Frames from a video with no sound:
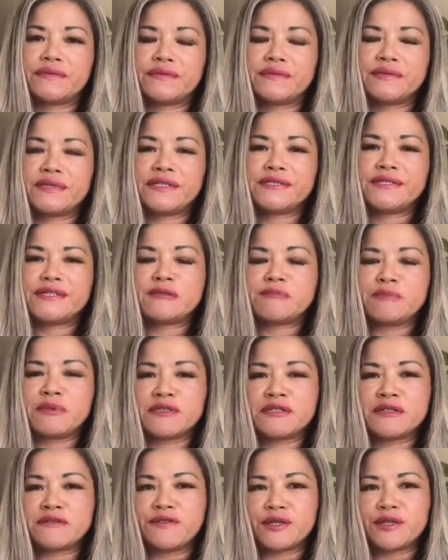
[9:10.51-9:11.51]
this is
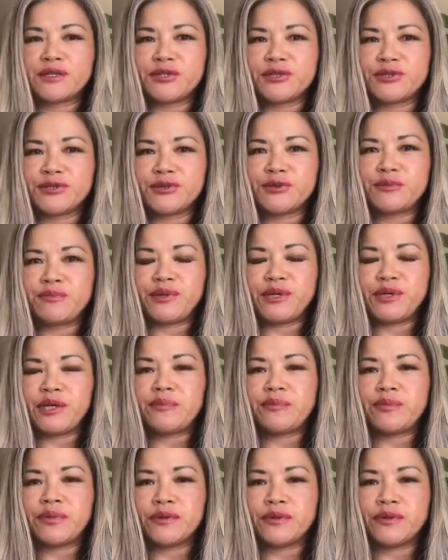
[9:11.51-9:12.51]
specific to
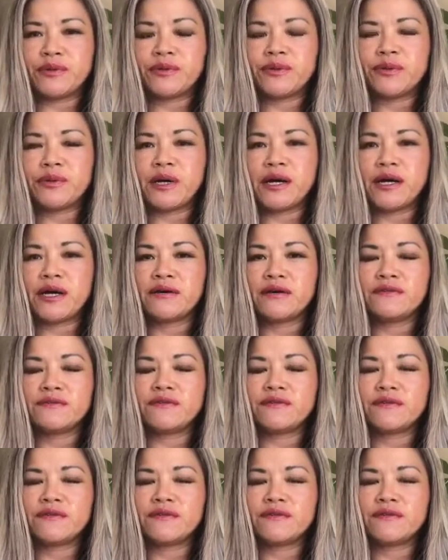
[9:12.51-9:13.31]
people who have